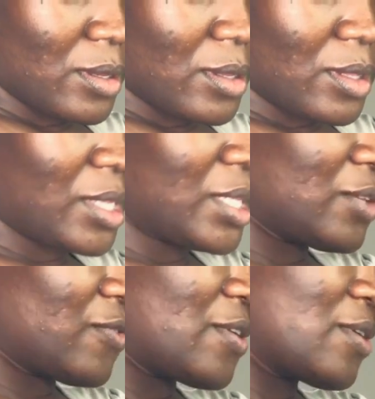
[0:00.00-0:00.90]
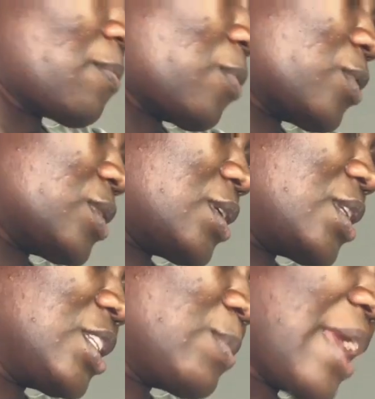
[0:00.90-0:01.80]
this is very important.
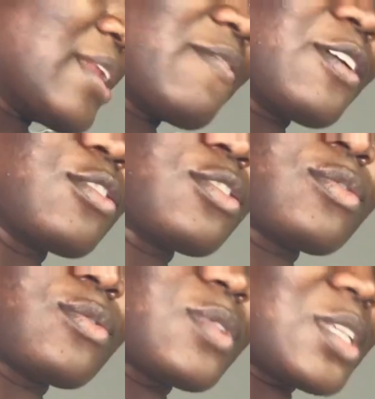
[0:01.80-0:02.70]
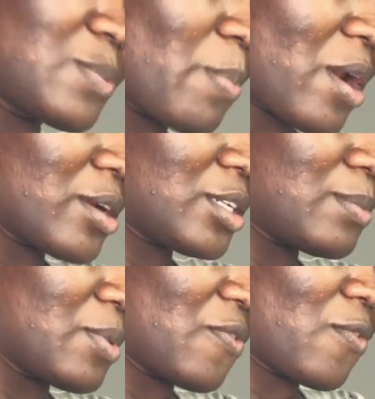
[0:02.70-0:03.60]
I never used to do this part
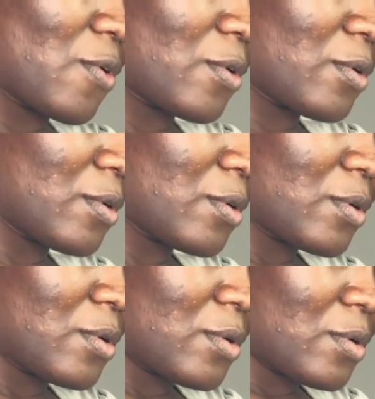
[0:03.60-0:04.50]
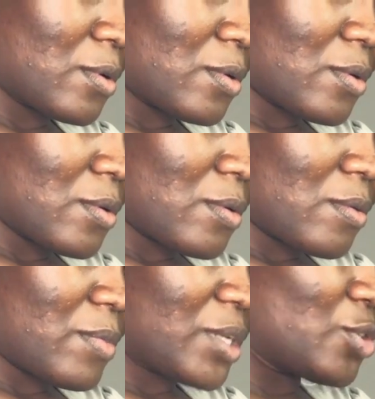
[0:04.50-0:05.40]
before,
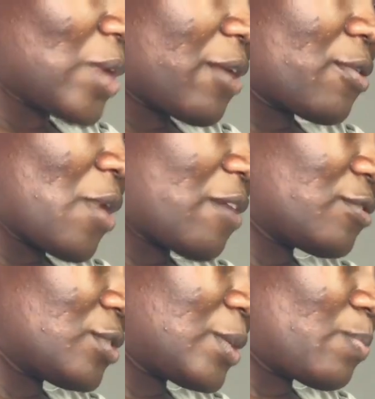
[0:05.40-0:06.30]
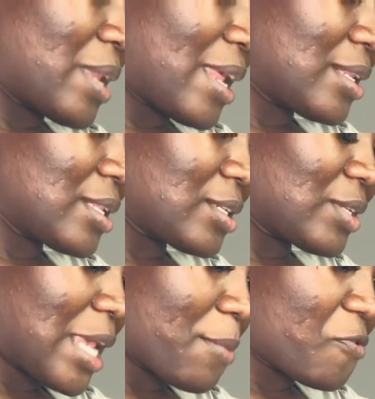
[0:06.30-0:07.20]
but you have to plan this
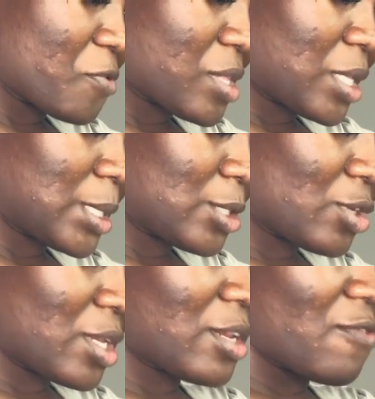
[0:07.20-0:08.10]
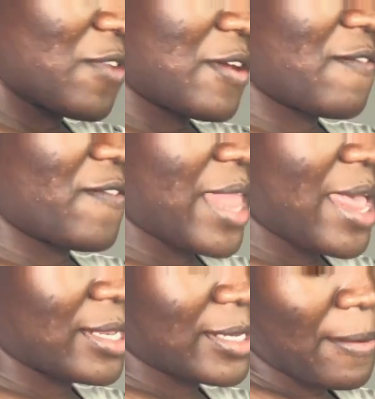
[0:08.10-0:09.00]
time for this to get it very flat.
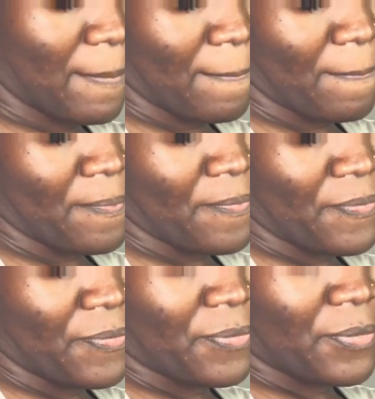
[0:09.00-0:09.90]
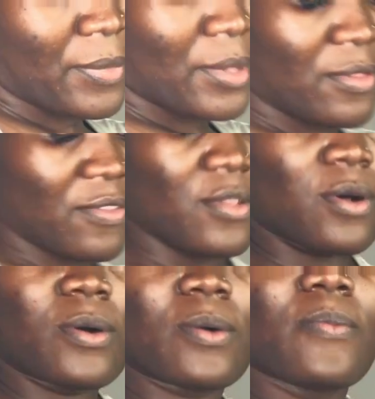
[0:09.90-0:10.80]

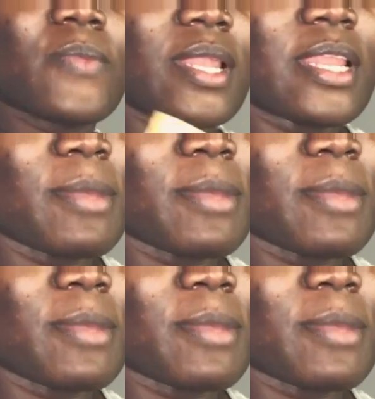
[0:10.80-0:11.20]
So let me